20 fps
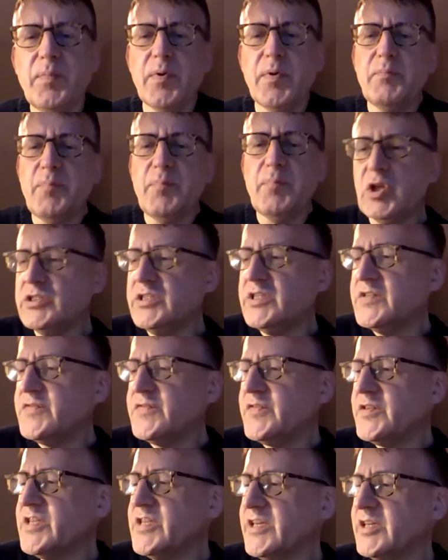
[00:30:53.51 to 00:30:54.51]
Apologies
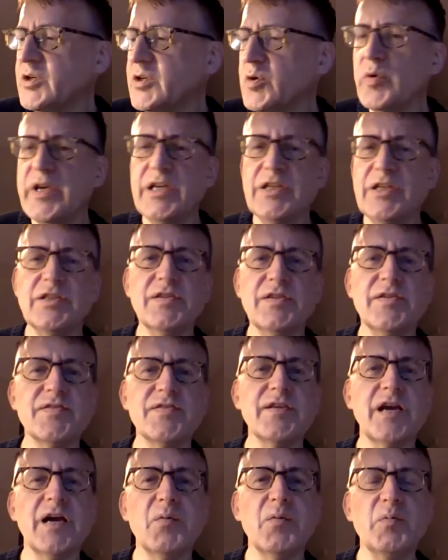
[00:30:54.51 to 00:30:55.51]
for the technical
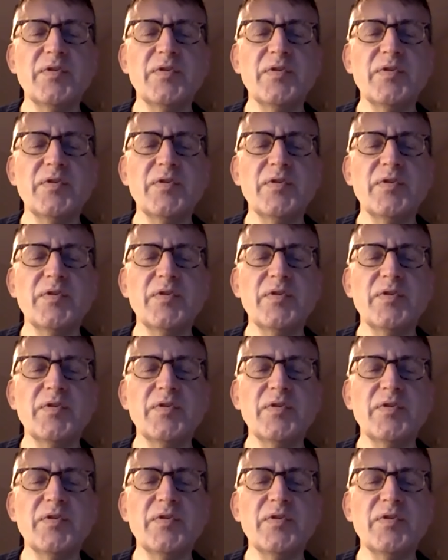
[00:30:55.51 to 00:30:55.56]
hitches.